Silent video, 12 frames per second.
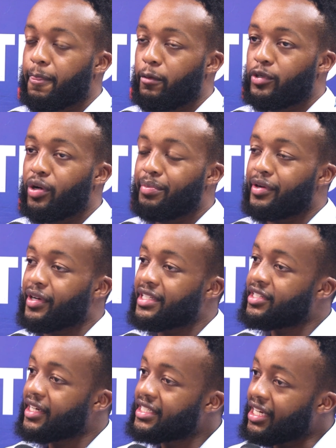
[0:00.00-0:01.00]
shouldn't be
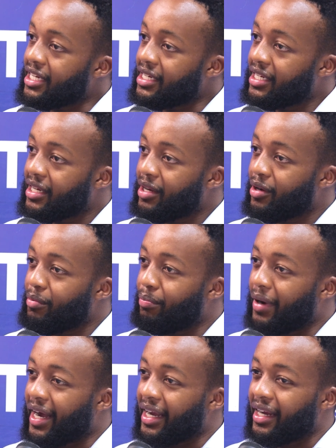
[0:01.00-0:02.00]
restricted
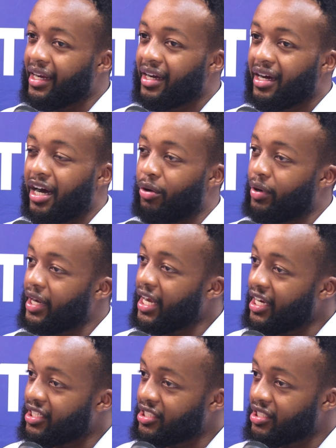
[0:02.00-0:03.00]
by our
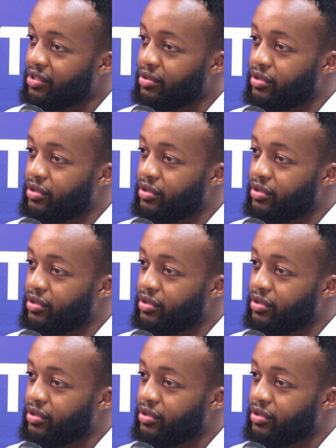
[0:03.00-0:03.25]
age.